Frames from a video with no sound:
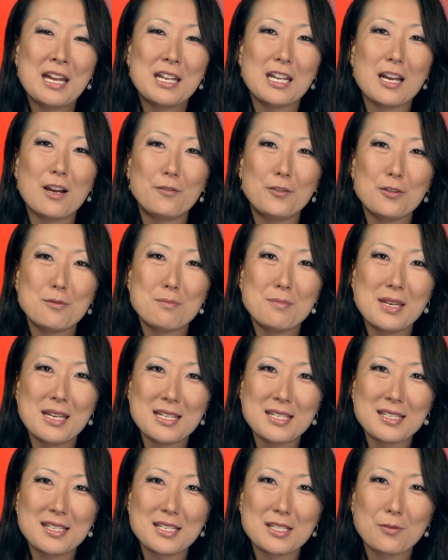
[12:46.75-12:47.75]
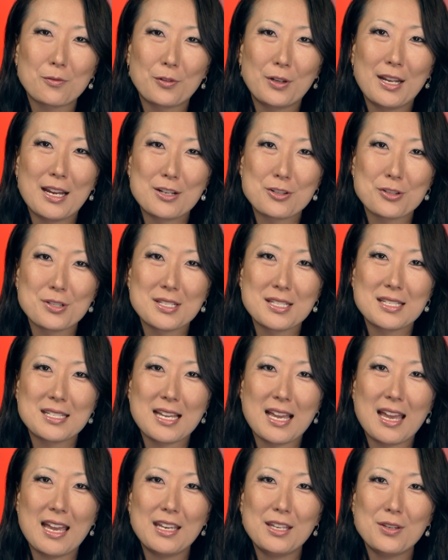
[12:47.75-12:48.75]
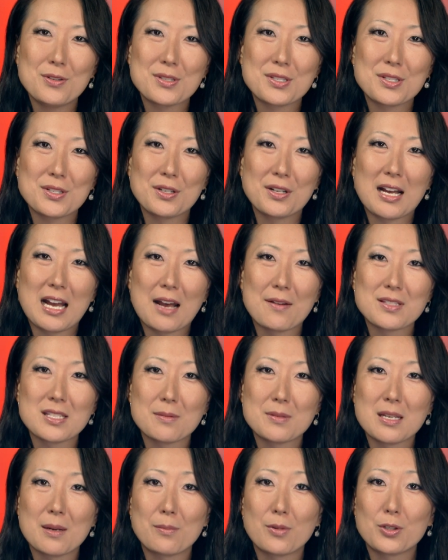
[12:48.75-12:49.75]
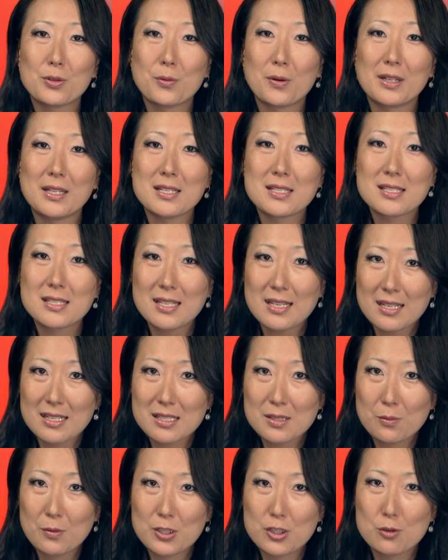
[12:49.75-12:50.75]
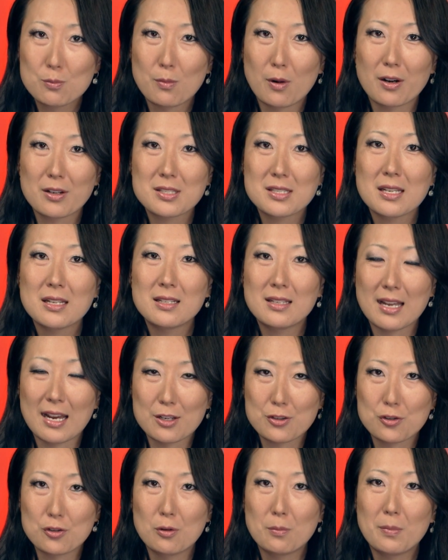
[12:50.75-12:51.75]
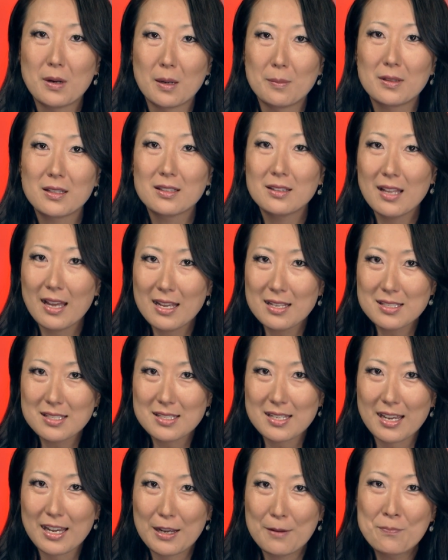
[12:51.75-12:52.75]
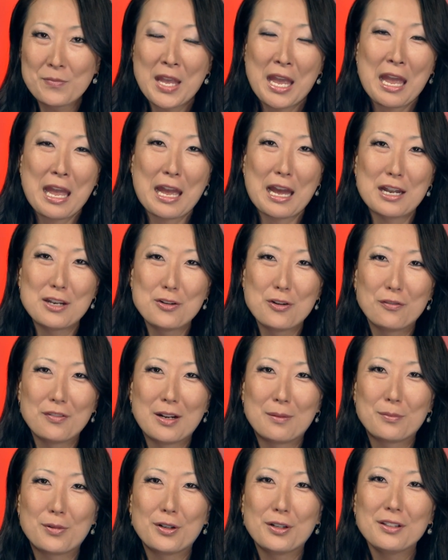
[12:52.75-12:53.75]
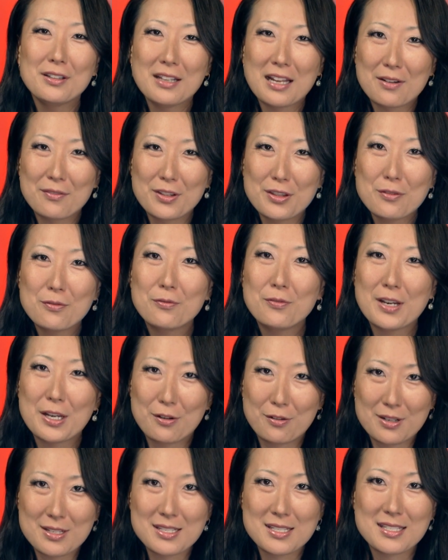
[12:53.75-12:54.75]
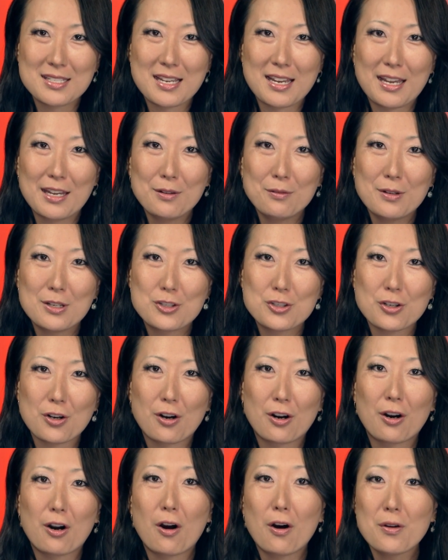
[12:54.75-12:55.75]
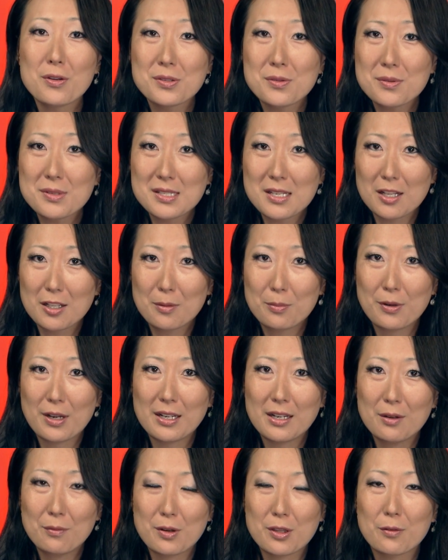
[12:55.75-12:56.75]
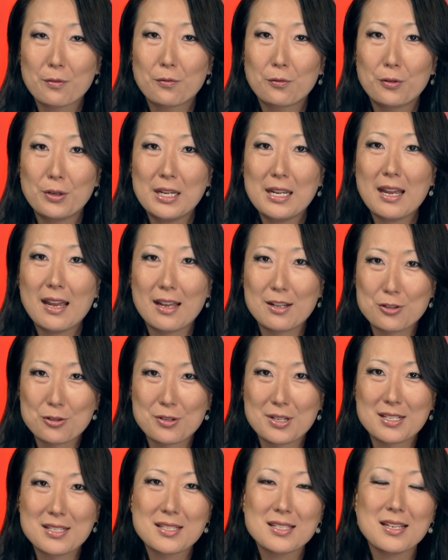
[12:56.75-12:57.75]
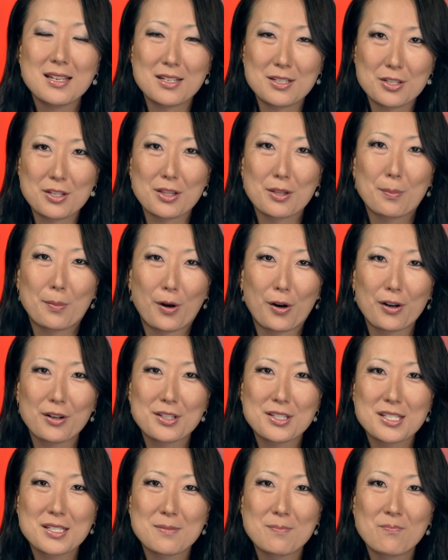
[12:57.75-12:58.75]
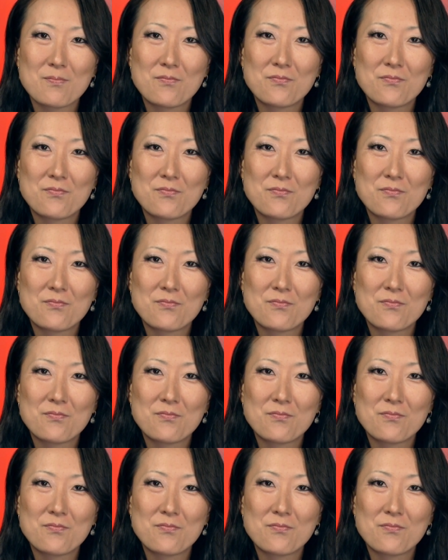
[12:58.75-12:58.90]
Now, if you missed this free entrance day, you still have September 26th, which marks National Public Lands Day, and November 11th, Veterans Day, which are also celebrated with free entrance into the parks.